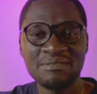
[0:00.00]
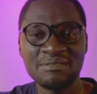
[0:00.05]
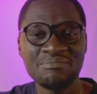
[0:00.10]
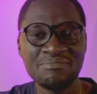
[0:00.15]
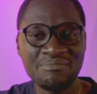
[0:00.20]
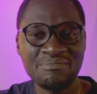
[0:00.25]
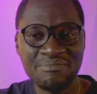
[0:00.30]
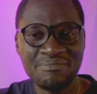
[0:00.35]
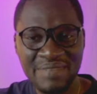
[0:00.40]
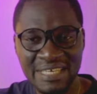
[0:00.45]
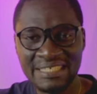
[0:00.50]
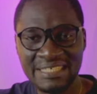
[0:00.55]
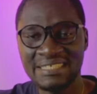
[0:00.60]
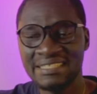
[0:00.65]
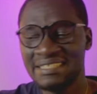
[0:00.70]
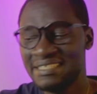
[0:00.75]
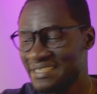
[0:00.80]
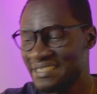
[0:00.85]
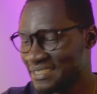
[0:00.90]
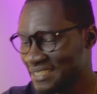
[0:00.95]

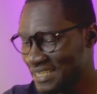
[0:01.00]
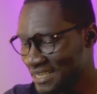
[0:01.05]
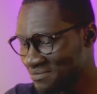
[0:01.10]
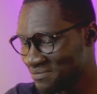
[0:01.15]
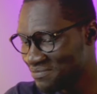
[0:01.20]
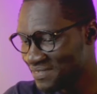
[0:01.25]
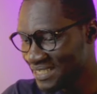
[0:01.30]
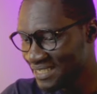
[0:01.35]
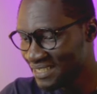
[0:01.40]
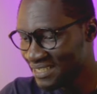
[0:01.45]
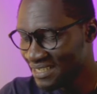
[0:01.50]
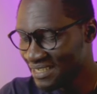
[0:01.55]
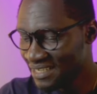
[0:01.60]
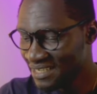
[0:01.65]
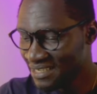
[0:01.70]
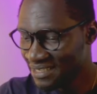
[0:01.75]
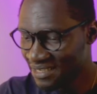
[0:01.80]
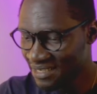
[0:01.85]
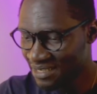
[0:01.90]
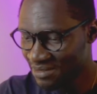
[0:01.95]
Miss Stephanie.
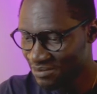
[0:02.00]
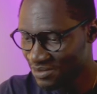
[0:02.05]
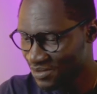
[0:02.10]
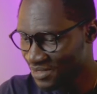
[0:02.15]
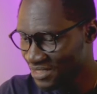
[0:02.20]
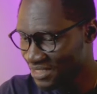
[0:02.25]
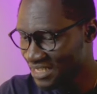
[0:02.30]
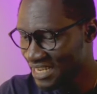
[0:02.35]
I'm switching